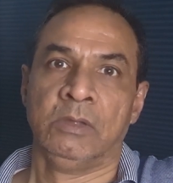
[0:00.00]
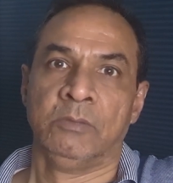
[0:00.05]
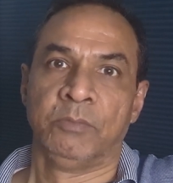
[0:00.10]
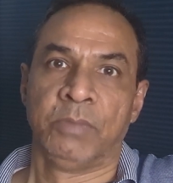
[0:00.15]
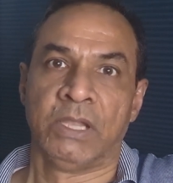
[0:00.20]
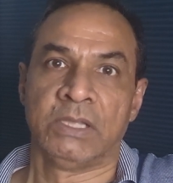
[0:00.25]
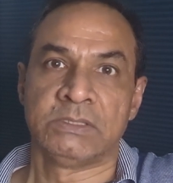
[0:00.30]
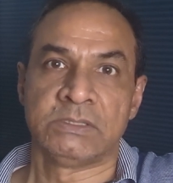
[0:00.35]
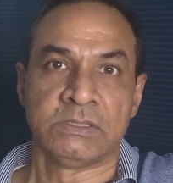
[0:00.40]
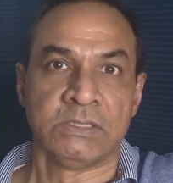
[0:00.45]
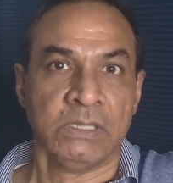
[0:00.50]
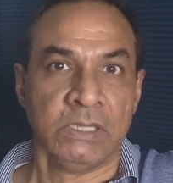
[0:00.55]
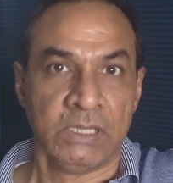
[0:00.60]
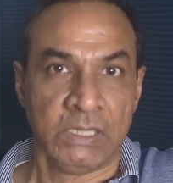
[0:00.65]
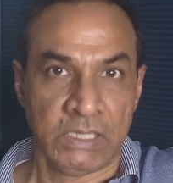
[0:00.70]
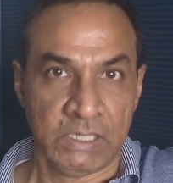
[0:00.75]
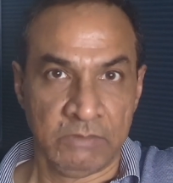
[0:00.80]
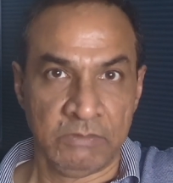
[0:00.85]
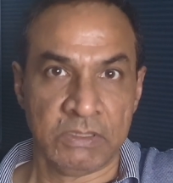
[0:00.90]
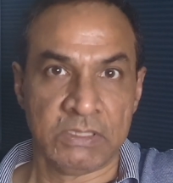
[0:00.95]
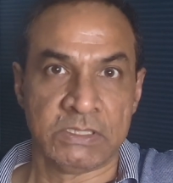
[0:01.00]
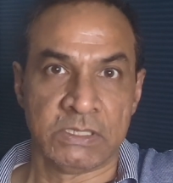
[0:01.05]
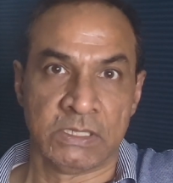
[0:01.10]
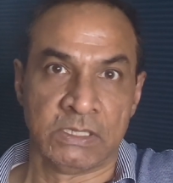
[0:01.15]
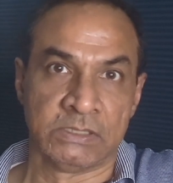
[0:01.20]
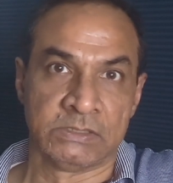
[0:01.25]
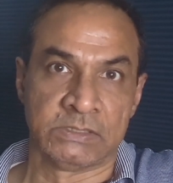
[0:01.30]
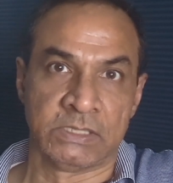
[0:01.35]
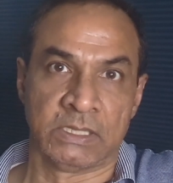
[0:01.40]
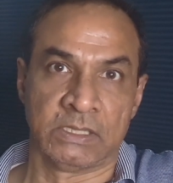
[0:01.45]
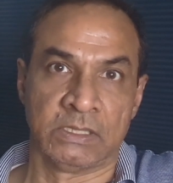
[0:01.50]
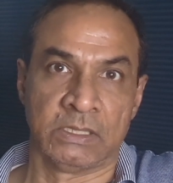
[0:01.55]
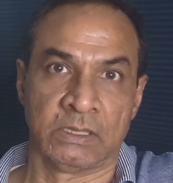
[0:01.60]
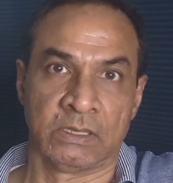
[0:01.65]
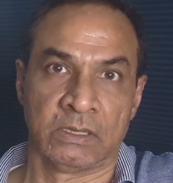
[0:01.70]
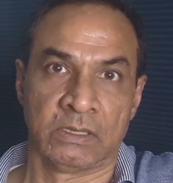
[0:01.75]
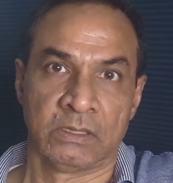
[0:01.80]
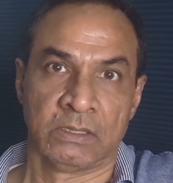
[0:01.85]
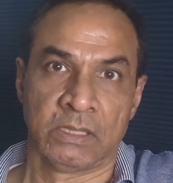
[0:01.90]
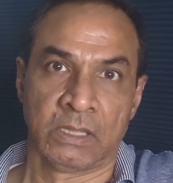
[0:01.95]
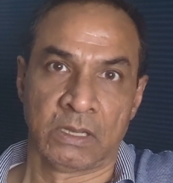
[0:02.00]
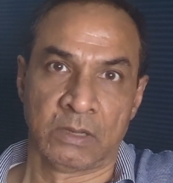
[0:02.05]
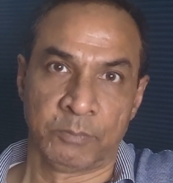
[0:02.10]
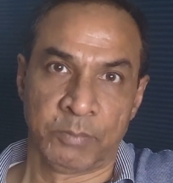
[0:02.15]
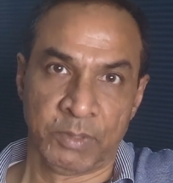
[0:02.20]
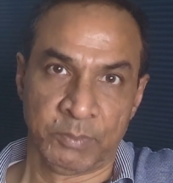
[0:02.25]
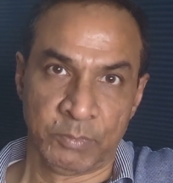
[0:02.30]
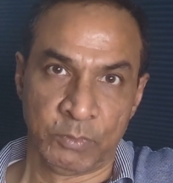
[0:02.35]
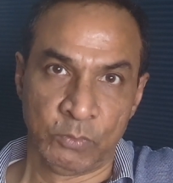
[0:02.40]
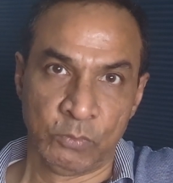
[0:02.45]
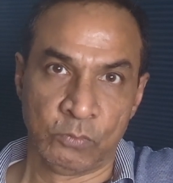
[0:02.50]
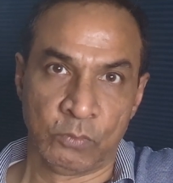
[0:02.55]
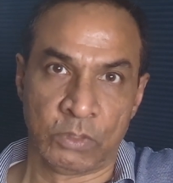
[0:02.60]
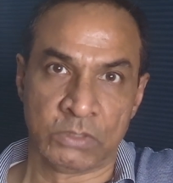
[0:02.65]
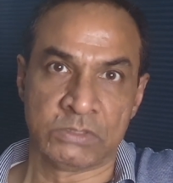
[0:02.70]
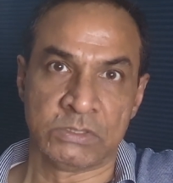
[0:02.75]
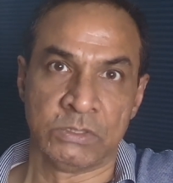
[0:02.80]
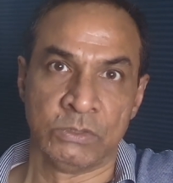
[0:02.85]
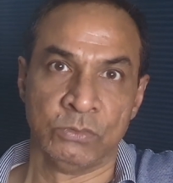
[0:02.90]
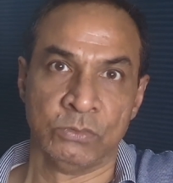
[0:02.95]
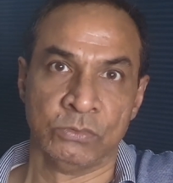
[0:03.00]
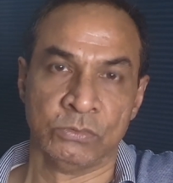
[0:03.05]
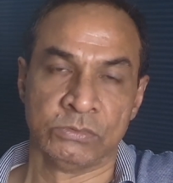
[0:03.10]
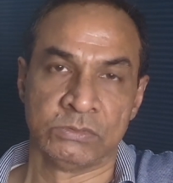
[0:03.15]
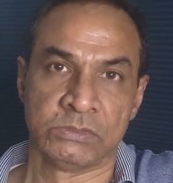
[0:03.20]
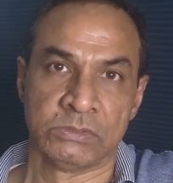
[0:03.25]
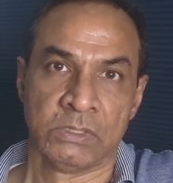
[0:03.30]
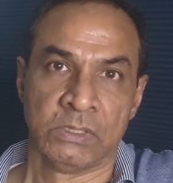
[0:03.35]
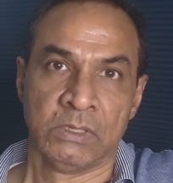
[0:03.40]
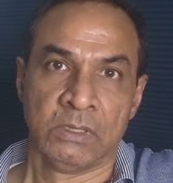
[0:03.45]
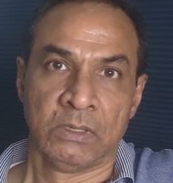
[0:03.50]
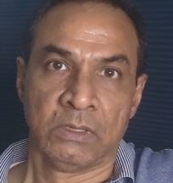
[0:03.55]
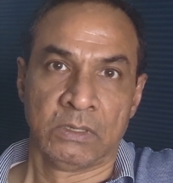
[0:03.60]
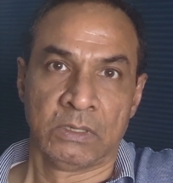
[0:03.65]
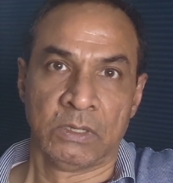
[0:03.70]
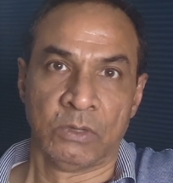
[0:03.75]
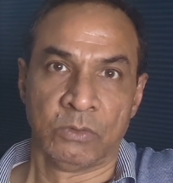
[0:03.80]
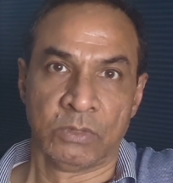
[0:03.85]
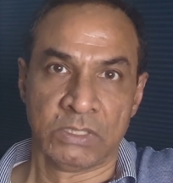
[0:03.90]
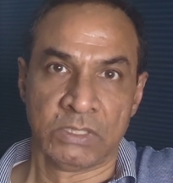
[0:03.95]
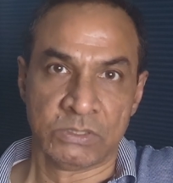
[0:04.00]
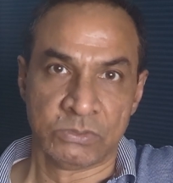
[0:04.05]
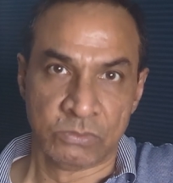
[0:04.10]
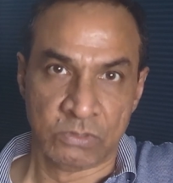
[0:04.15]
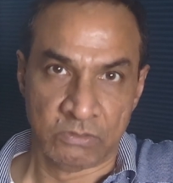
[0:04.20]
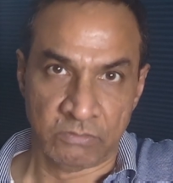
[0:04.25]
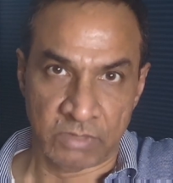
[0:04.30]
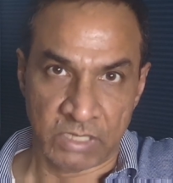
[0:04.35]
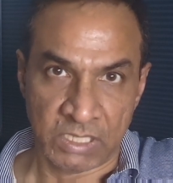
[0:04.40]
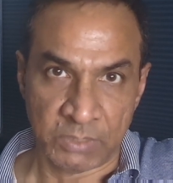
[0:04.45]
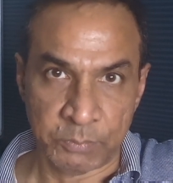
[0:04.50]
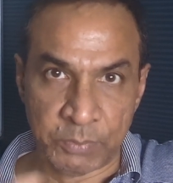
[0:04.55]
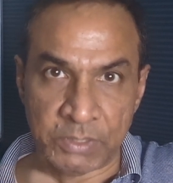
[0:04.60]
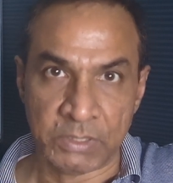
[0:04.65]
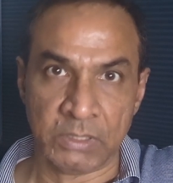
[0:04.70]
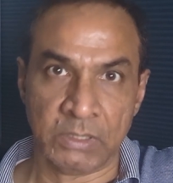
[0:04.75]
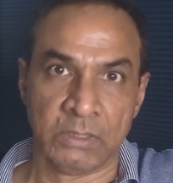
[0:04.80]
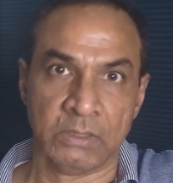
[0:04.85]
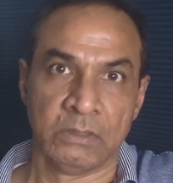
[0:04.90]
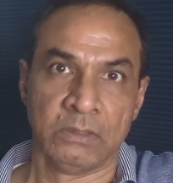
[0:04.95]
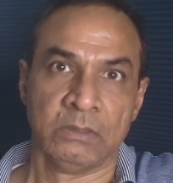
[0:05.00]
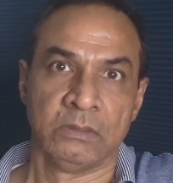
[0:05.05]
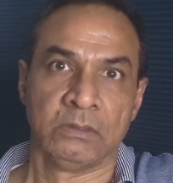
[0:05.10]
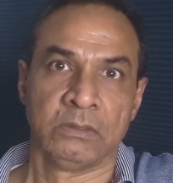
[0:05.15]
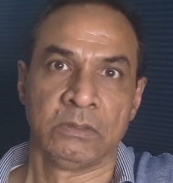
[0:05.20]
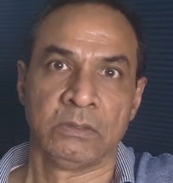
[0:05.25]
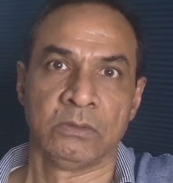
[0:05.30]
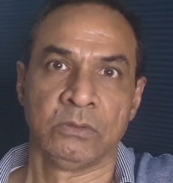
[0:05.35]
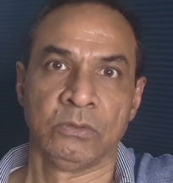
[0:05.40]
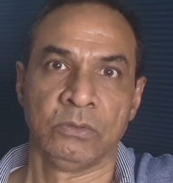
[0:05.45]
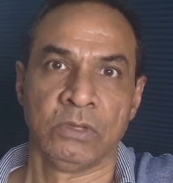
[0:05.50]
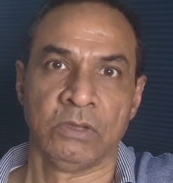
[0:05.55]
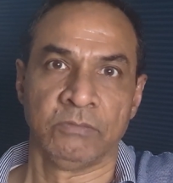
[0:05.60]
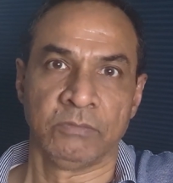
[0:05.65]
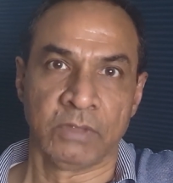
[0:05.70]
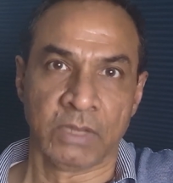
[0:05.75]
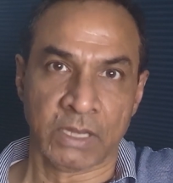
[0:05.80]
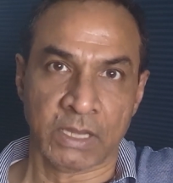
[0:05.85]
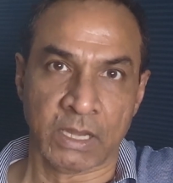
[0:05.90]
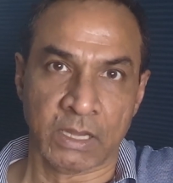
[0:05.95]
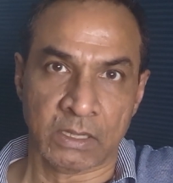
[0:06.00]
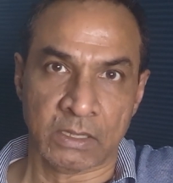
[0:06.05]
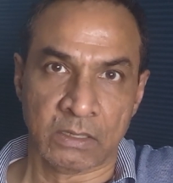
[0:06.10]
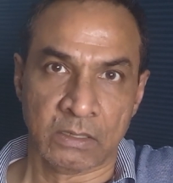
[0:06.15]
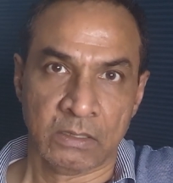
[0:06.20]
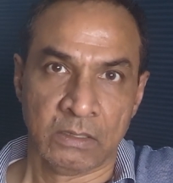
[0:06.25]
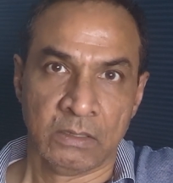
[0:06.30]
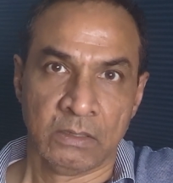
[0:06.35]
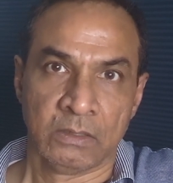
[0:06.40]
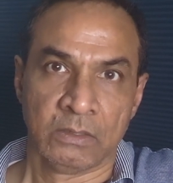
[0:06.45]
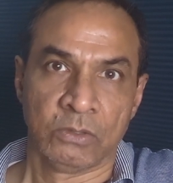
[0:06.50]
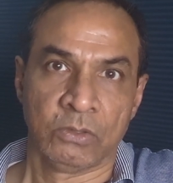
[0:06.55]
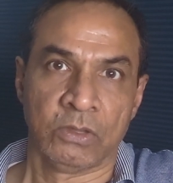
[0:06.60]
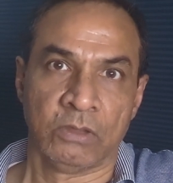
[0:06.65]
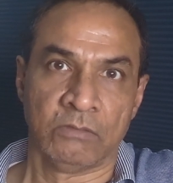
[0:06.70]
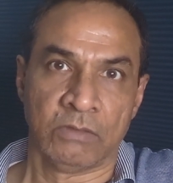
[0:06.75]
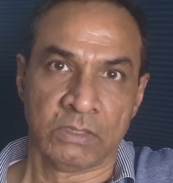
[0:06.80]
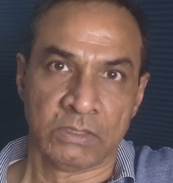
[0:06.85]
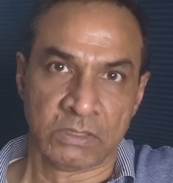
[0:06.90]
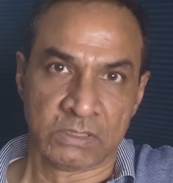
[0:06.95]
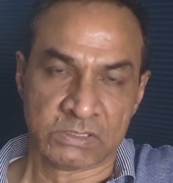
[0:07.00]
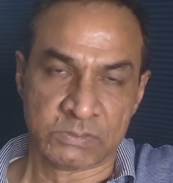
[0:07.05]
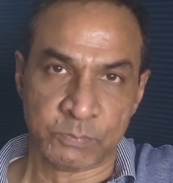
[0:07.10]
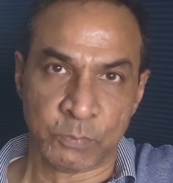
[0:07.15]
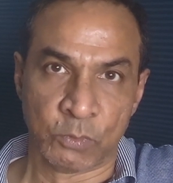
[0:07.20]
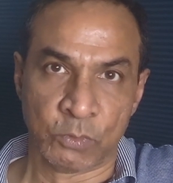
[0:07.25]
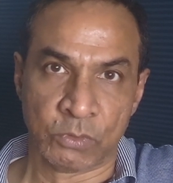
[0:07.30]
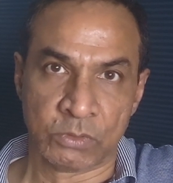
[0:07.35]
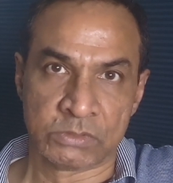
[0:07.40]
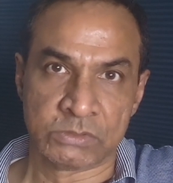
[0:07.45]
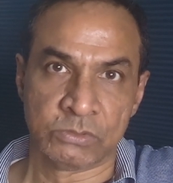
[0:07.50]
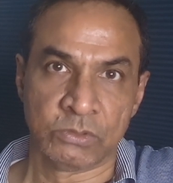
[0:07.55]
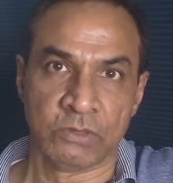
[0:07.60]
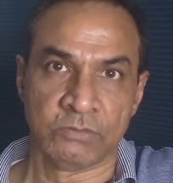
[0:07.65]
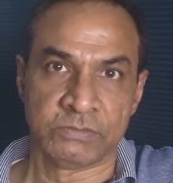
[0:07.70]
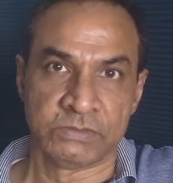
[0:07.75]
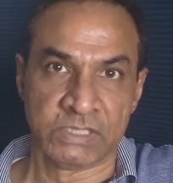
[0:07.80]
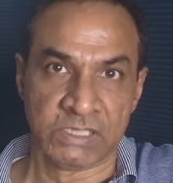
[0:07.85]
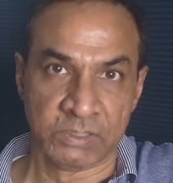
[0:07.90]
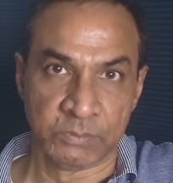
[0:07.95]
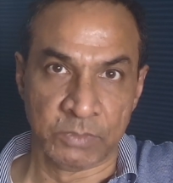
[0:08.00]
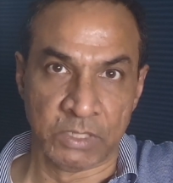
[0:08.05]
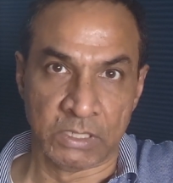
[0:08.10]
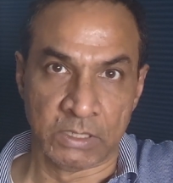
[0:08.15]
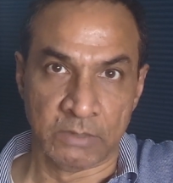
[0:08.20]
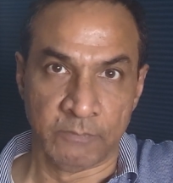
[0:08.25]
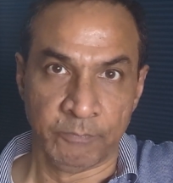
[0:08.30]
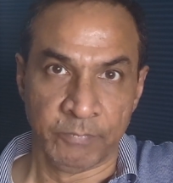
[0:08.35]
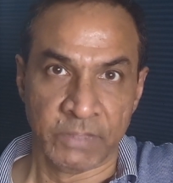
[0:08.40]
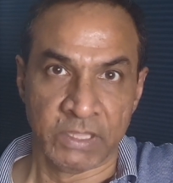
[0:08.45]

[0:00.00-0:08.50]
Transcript: Plus, TV channels are there. There are people who watch news. Nowadays, you have IPL, you have cricket, you have other sports, you have cinema.